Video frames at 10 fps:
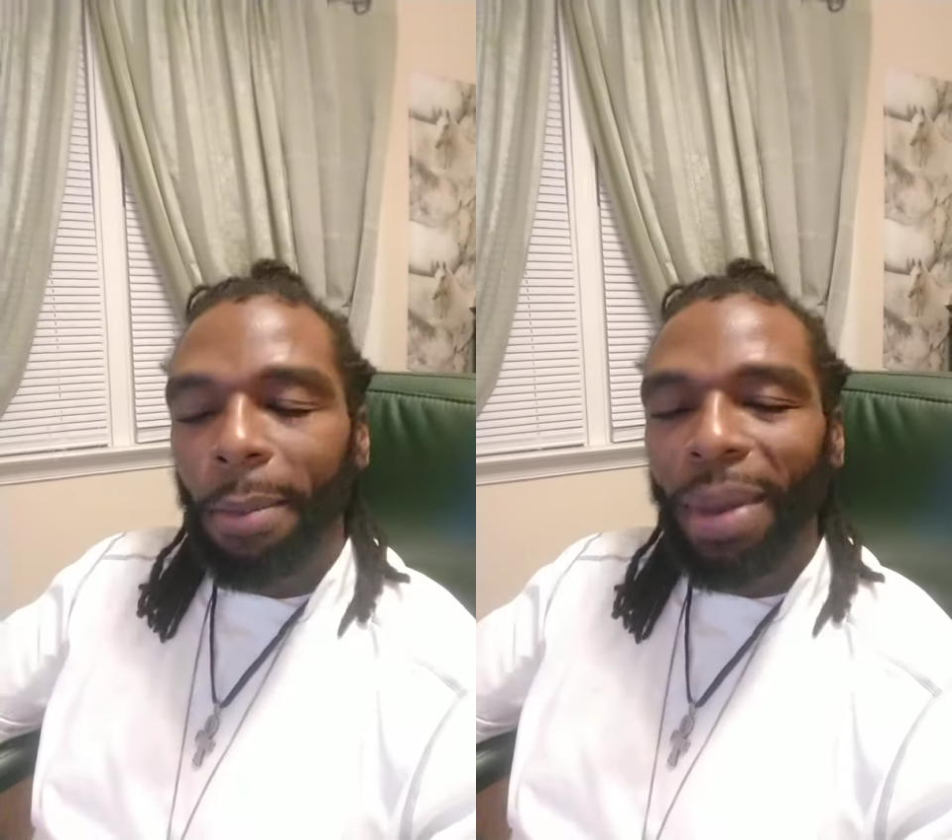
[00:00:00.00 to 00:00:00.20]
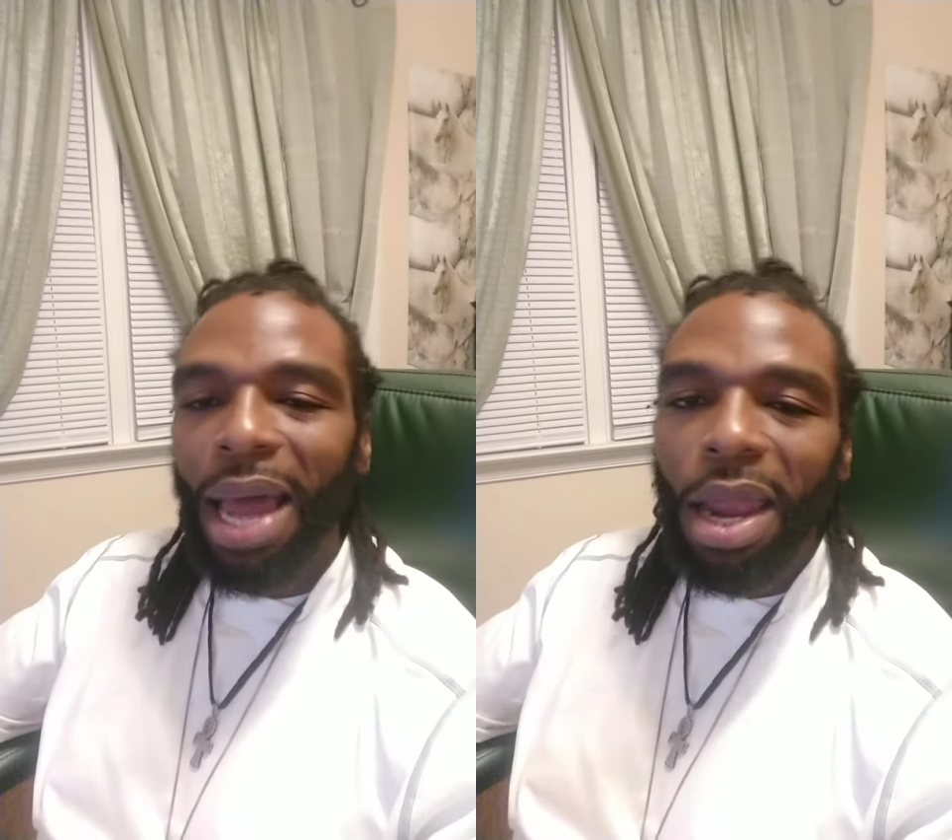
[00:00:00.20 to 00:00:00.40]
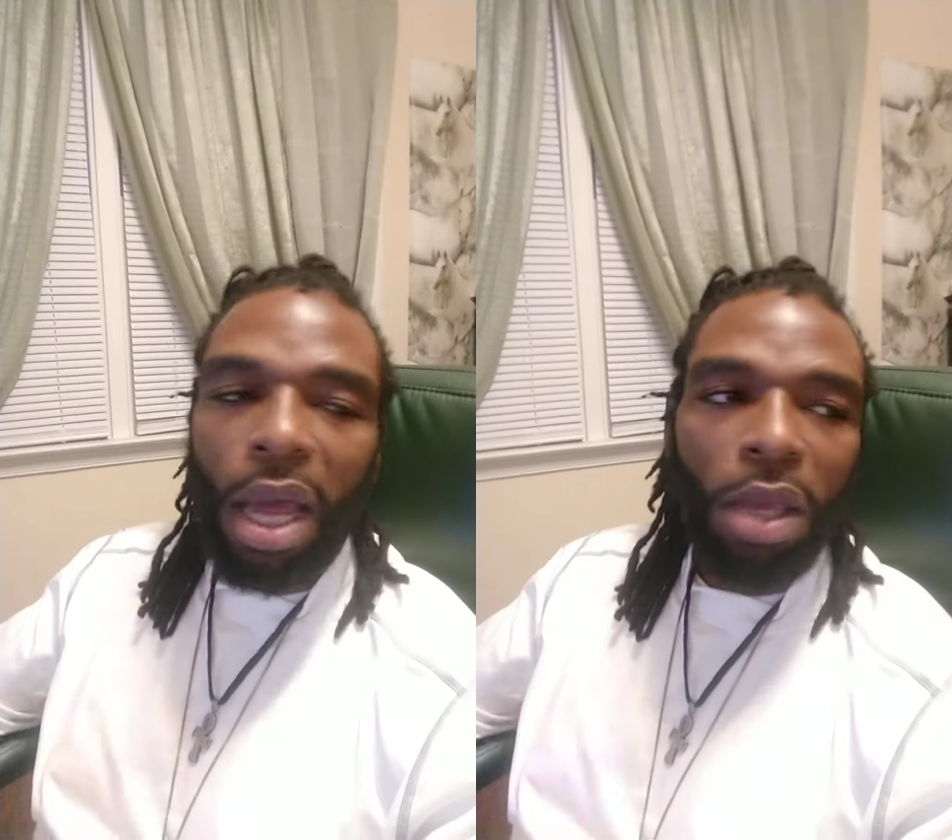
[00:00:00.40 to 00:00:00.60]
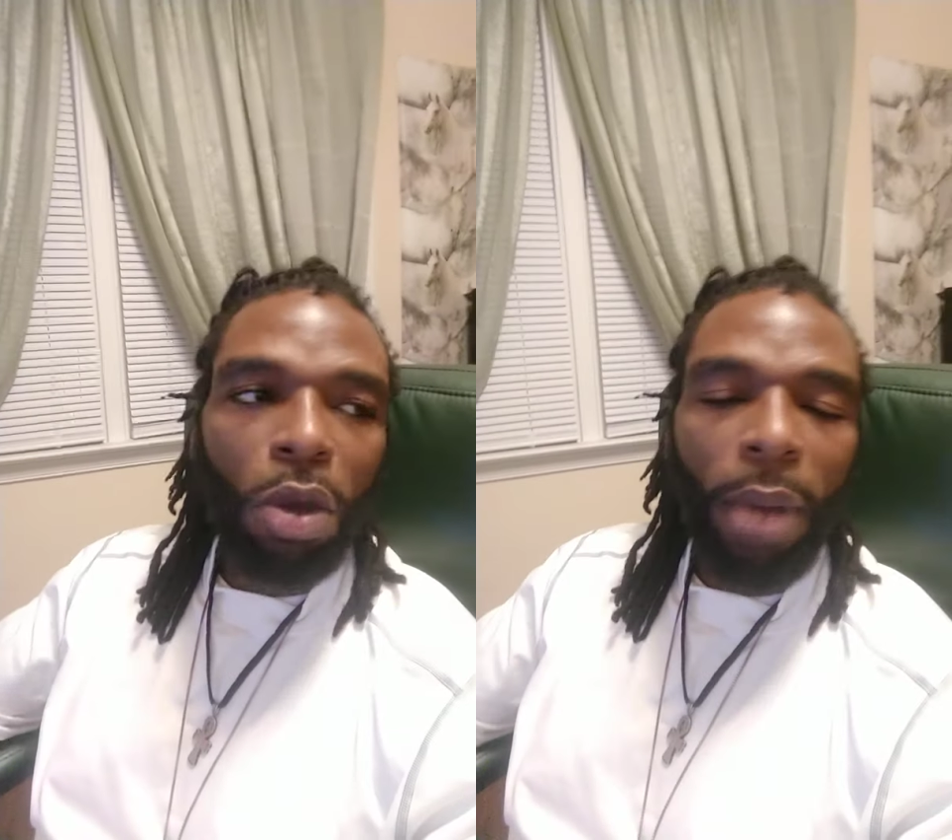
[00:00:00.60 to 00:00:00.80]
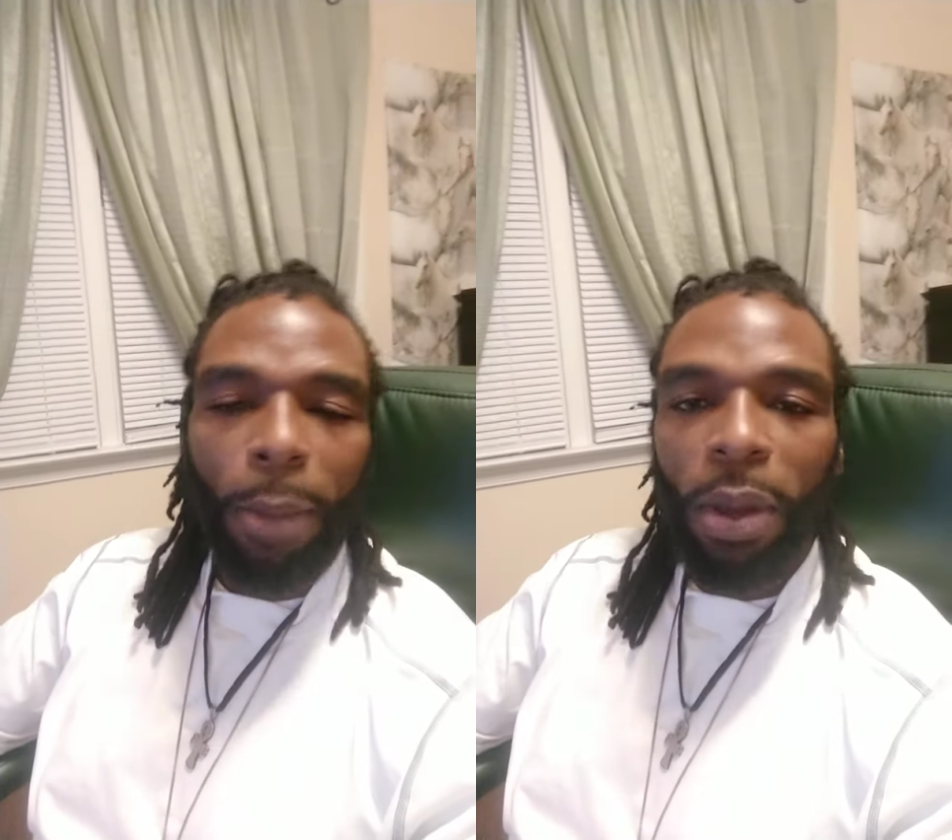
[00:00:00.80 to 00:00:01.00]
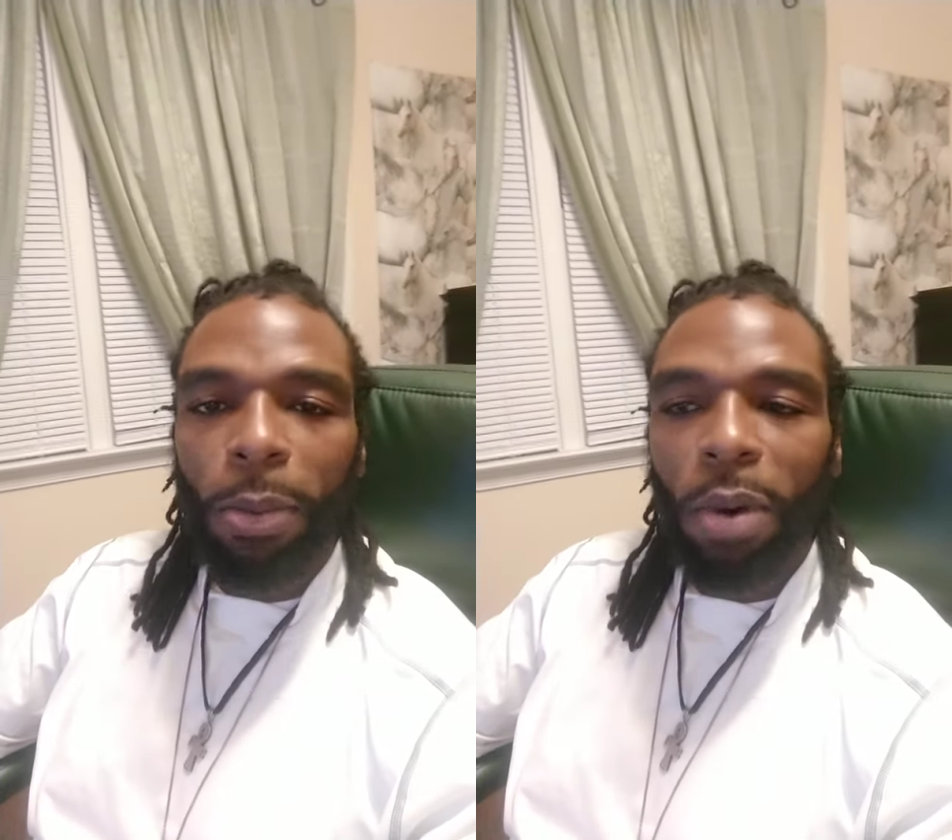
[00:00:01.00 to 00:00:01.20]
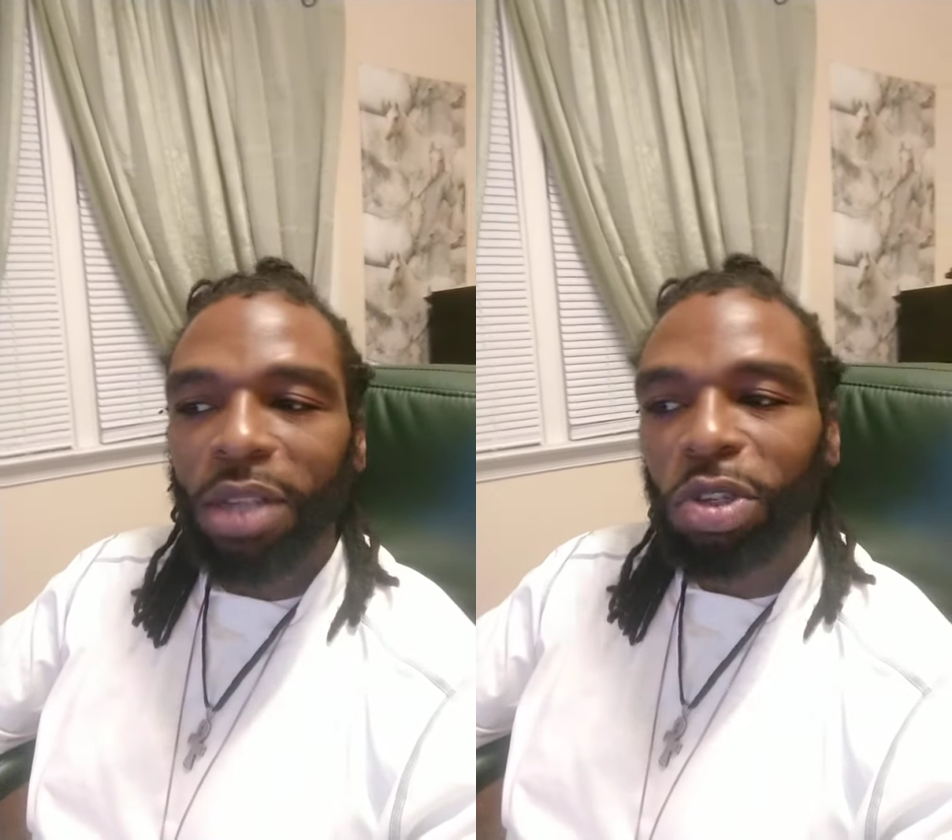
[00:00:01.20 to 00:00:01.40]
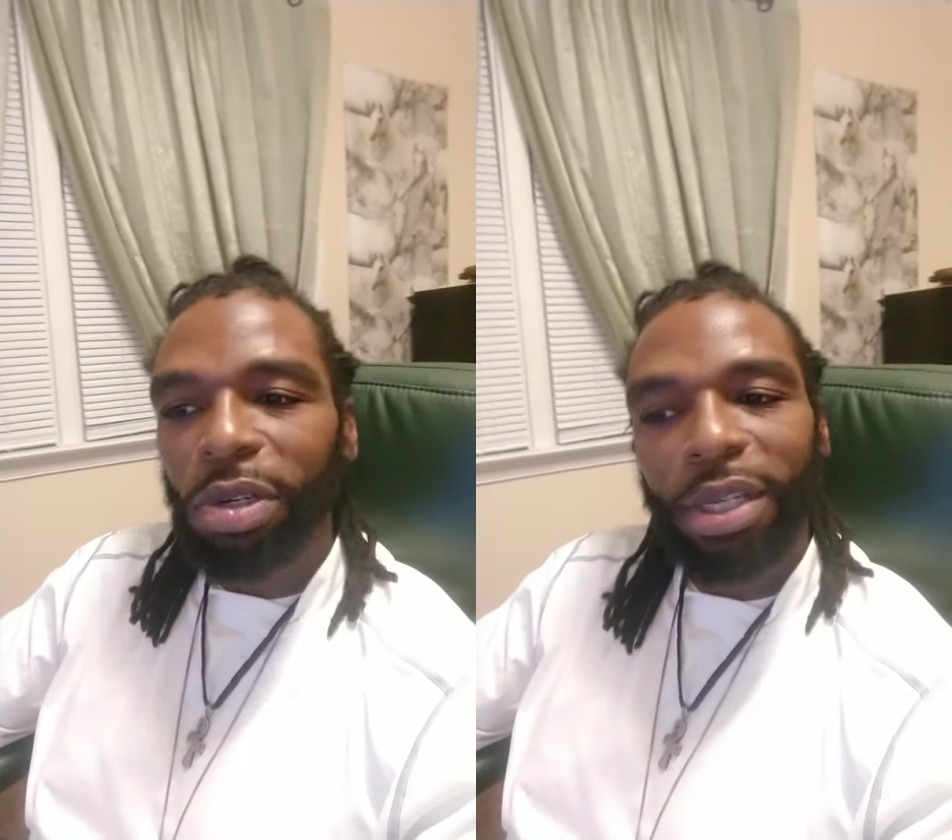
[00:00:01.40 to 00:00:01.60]
Man, I love you, my people.
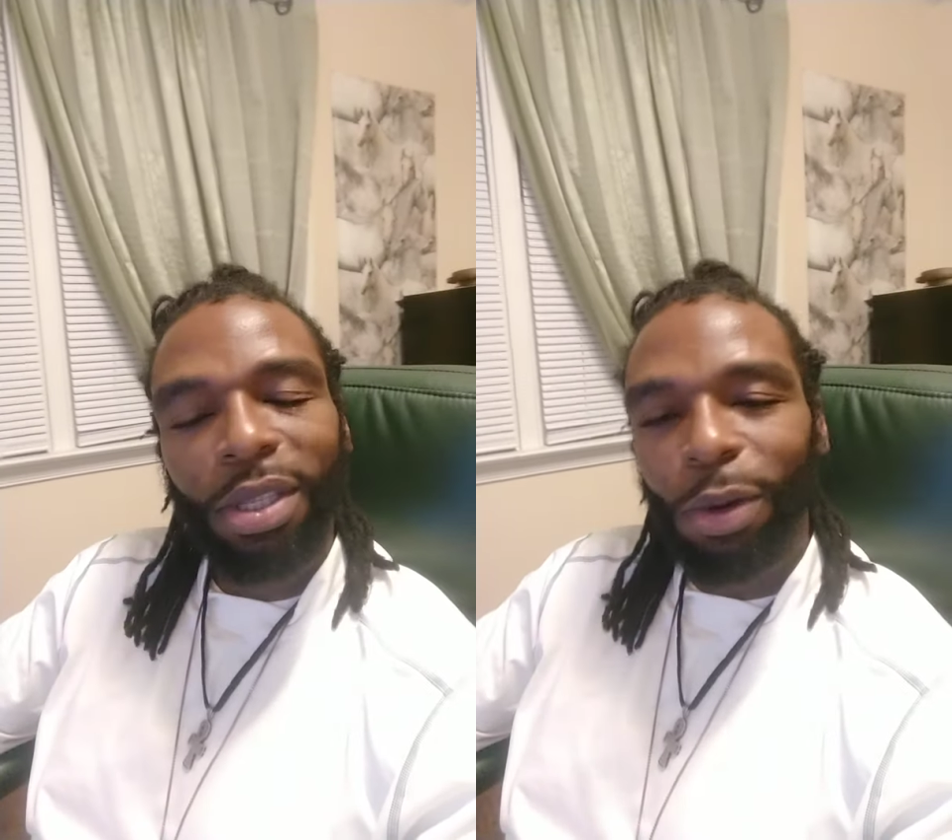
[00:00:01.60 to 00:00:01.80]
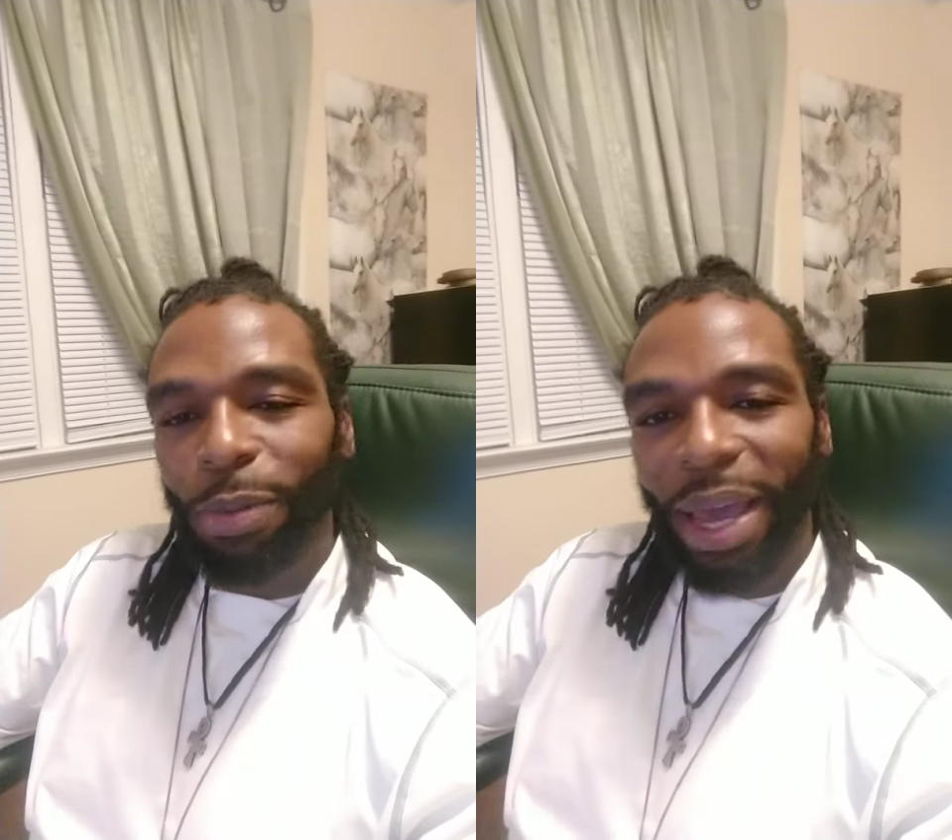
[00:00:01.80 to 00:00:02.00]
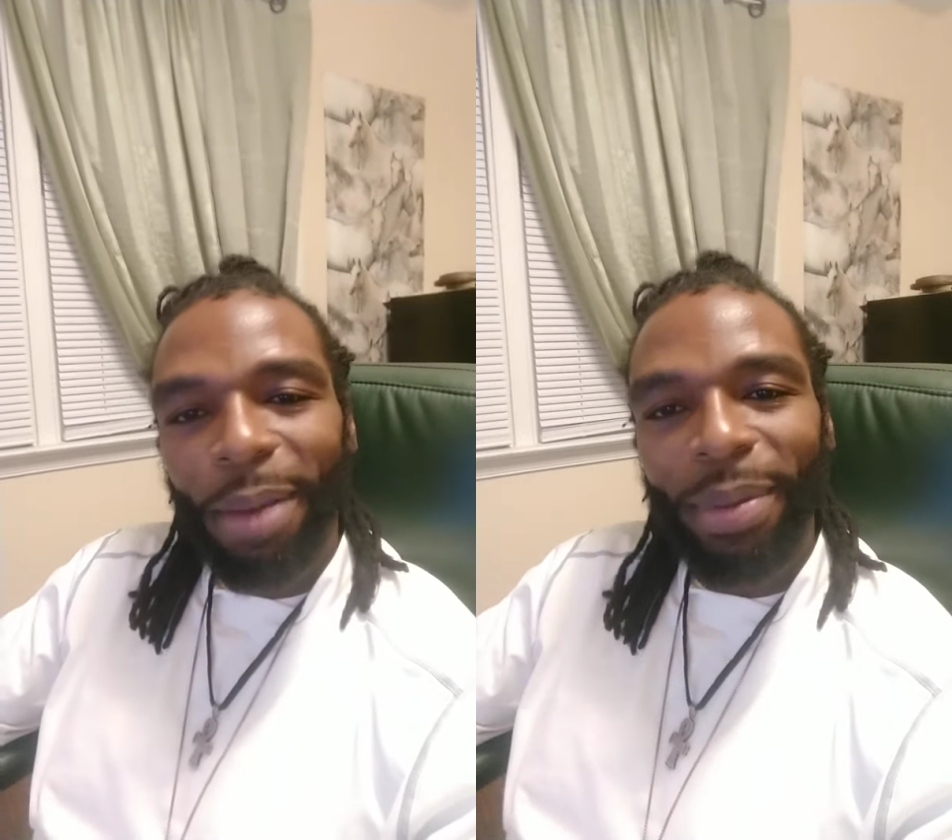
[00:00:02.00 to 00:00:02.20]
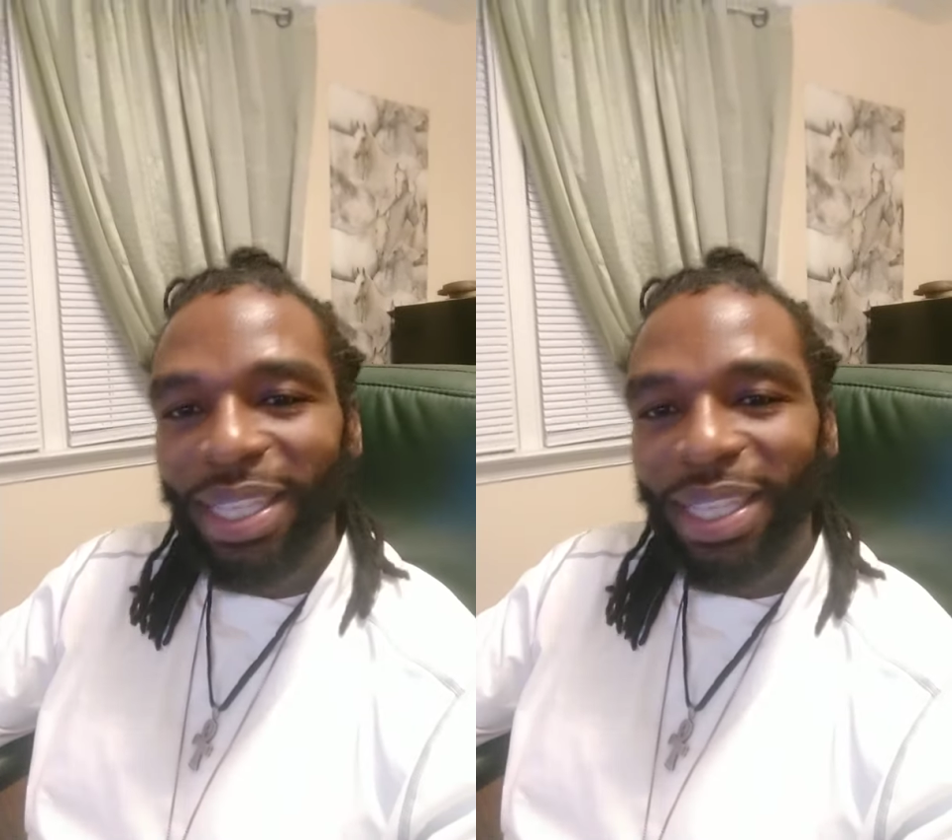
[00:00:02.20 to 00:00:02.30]
I truly do, man.